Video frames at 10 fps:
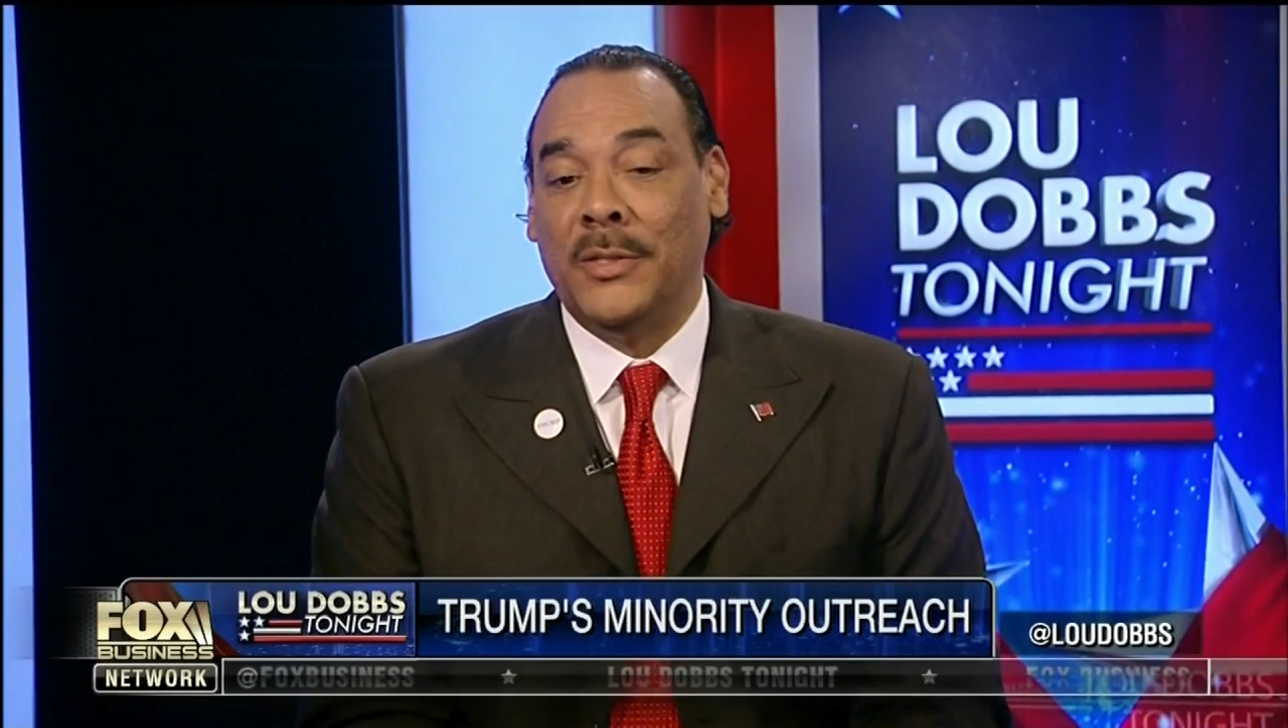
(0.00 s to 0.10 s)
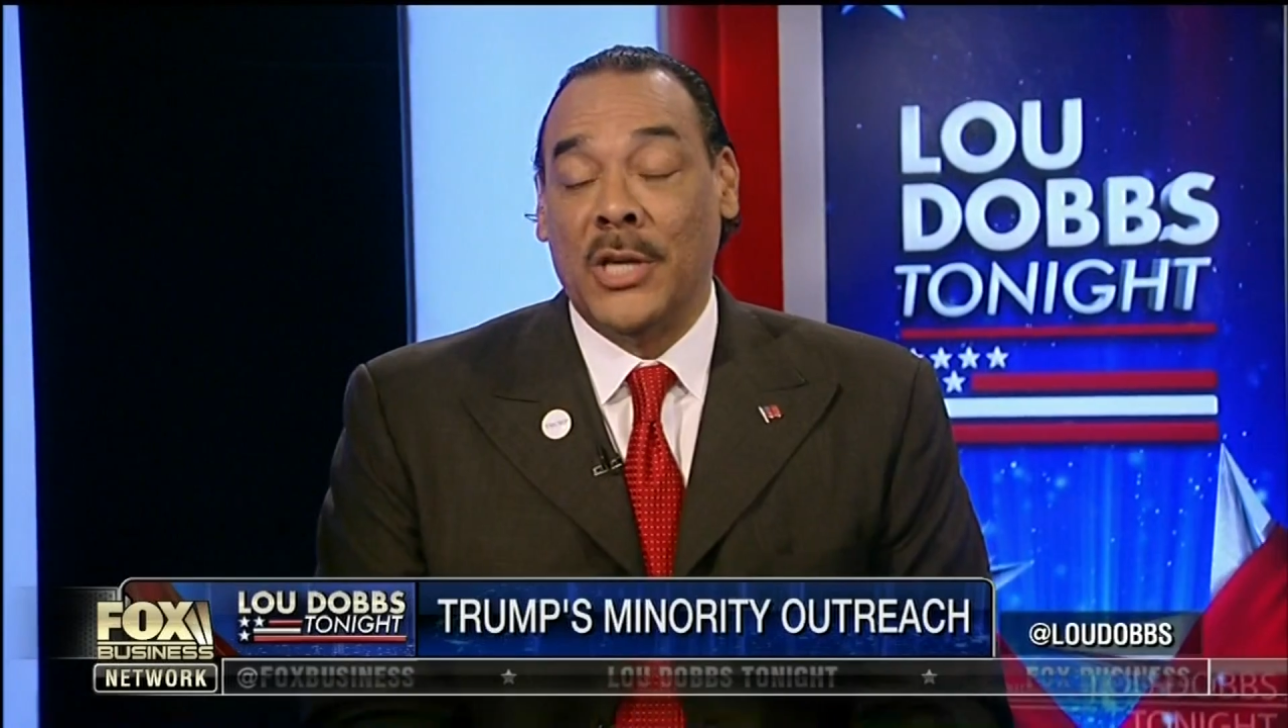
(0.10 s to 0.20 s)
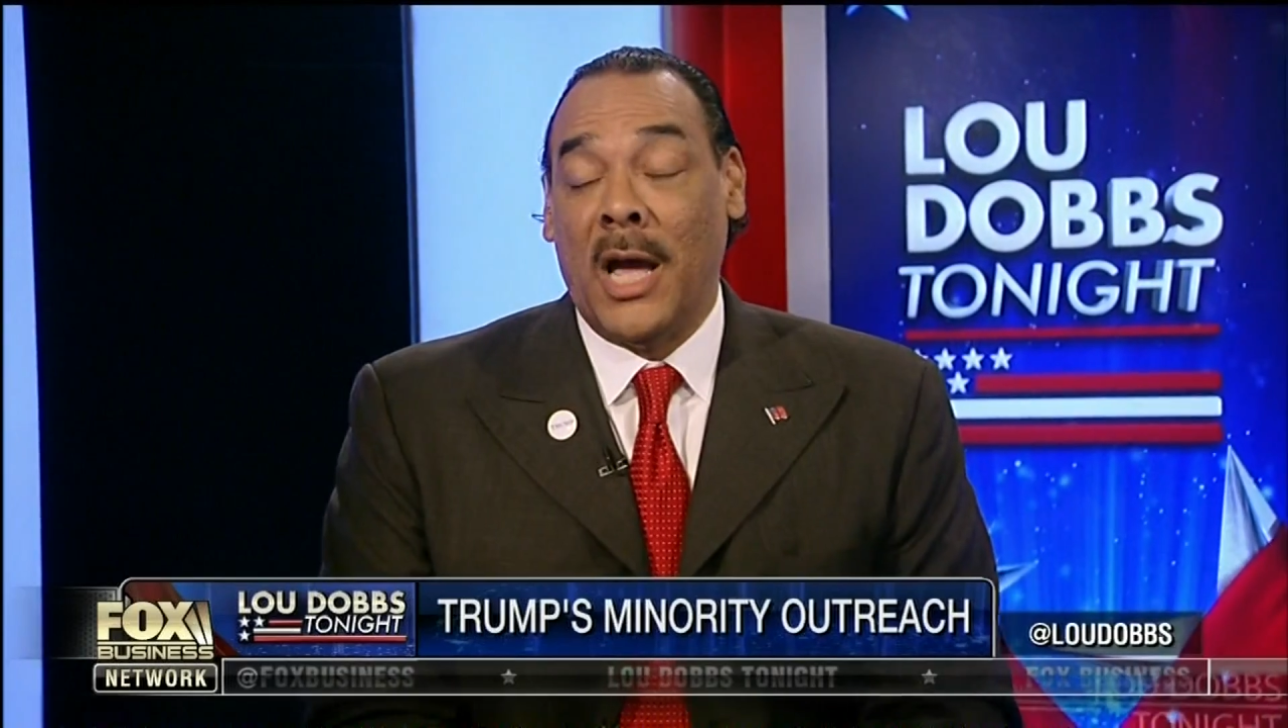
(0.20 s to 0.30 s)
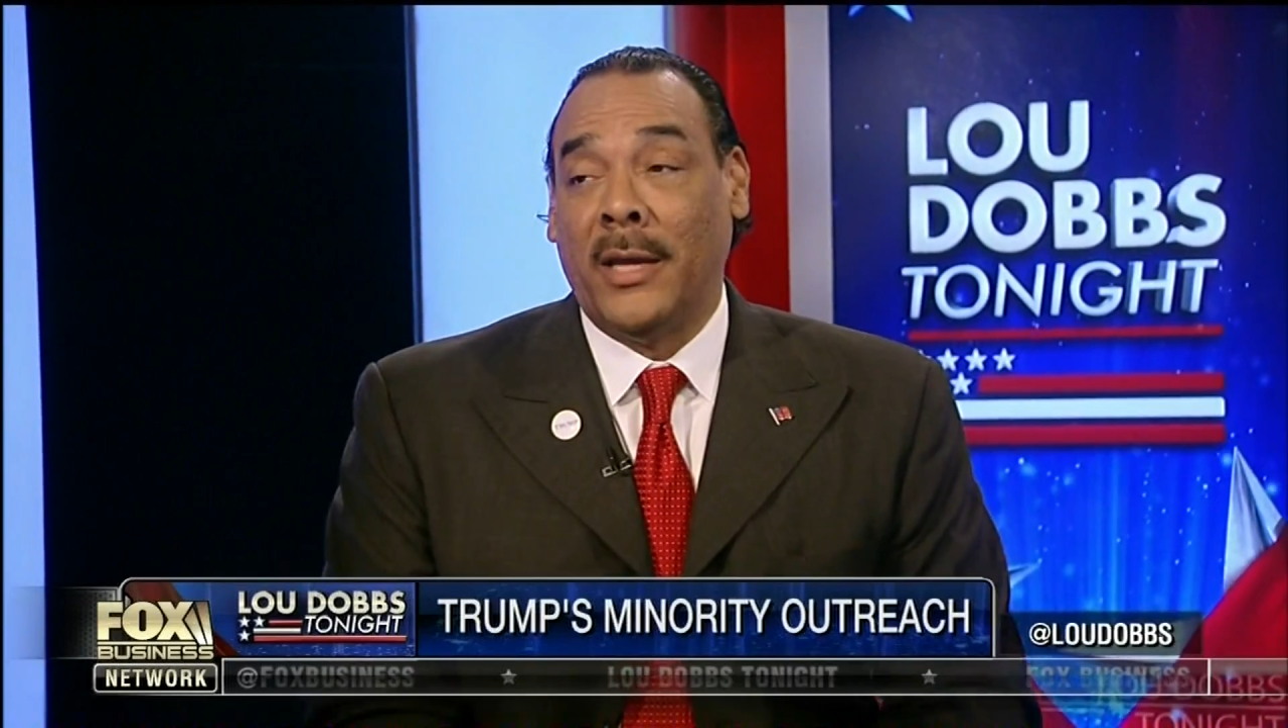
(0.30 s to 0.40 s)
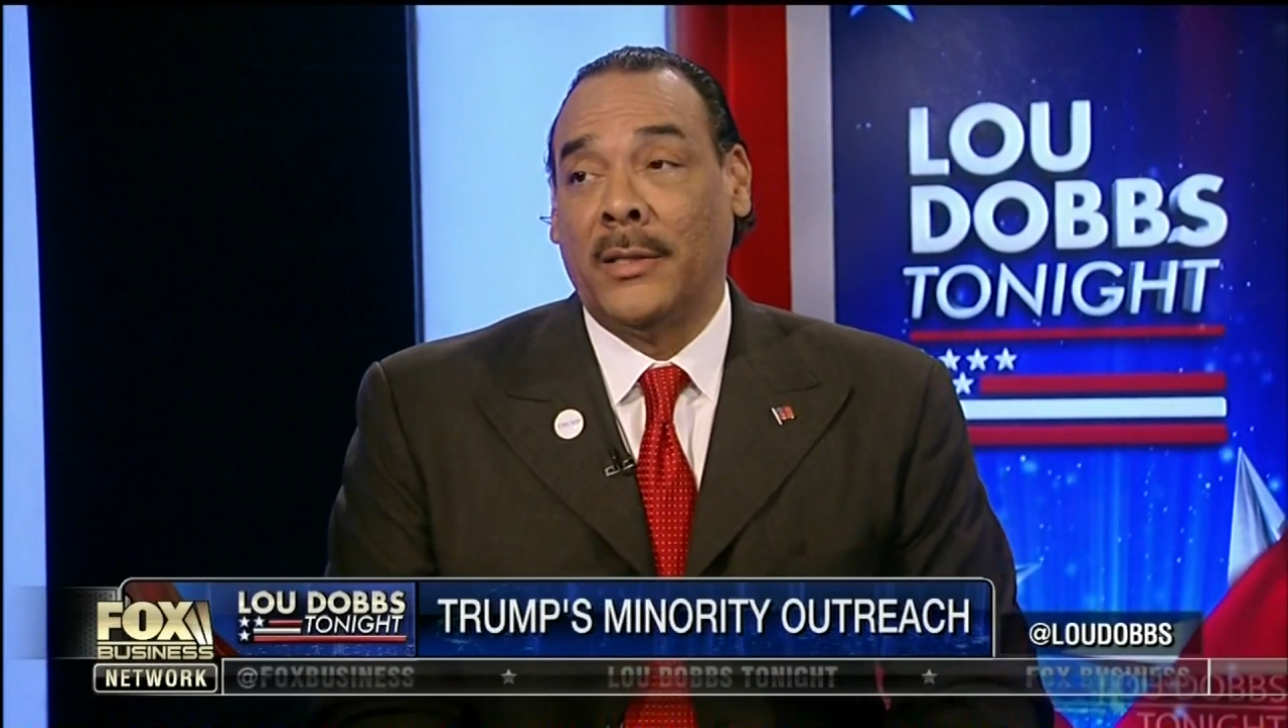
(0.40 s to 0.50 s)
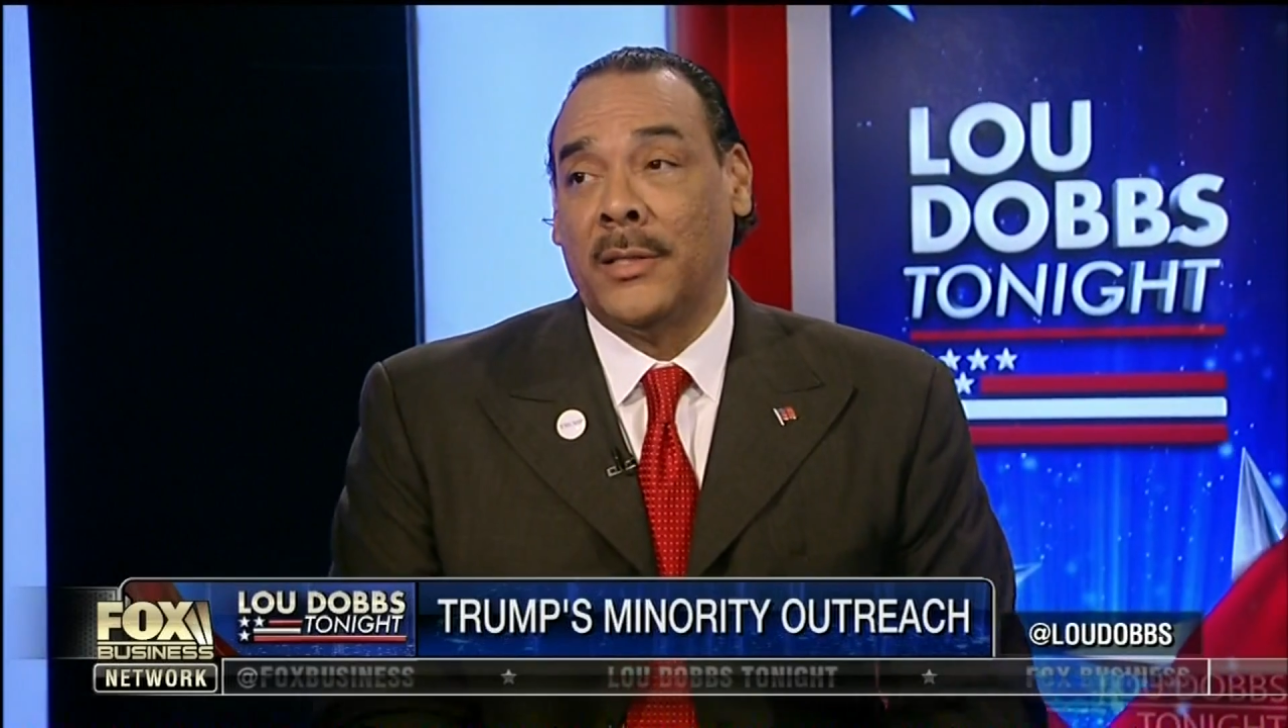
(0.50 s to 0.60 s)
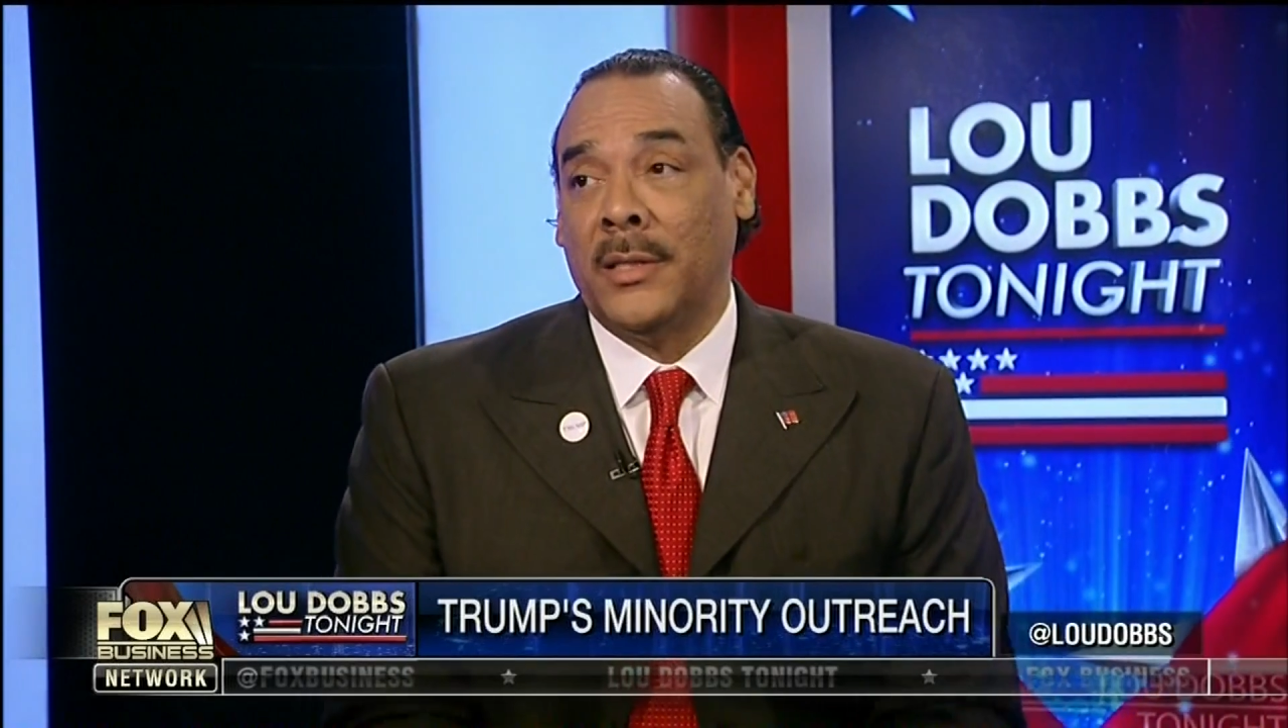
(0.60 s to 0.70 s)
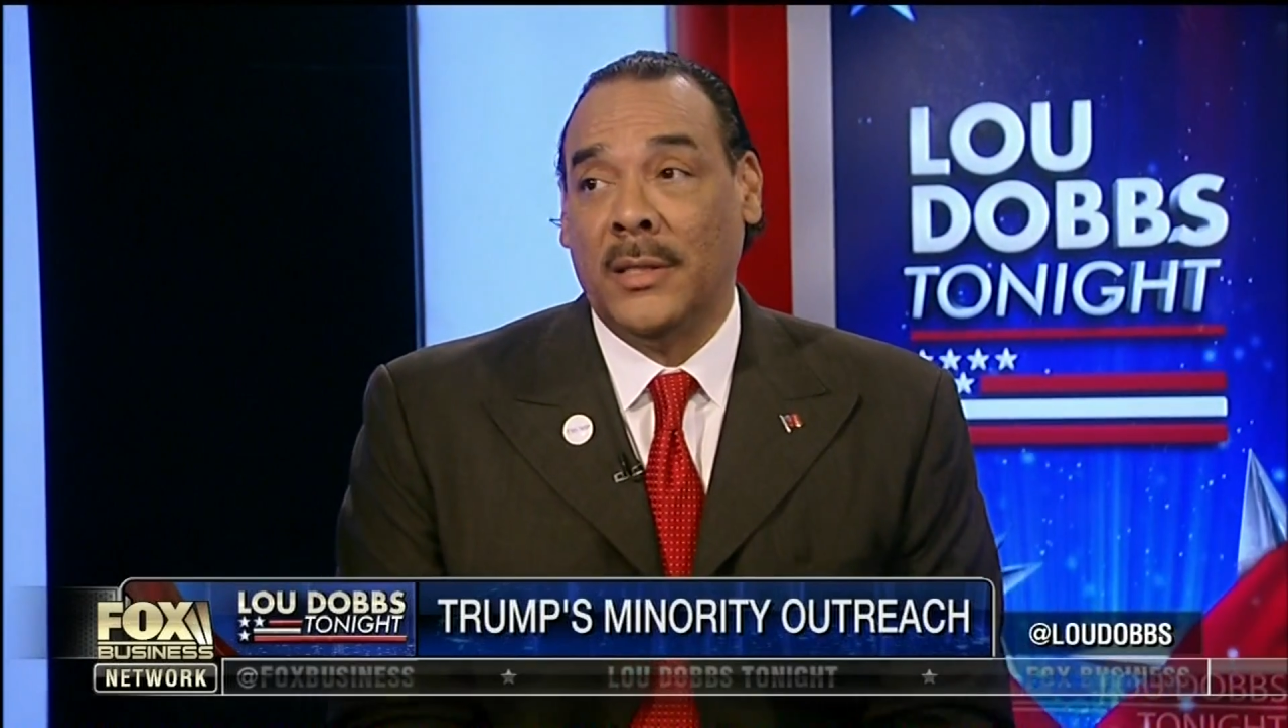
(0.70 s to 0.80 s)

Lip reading: giant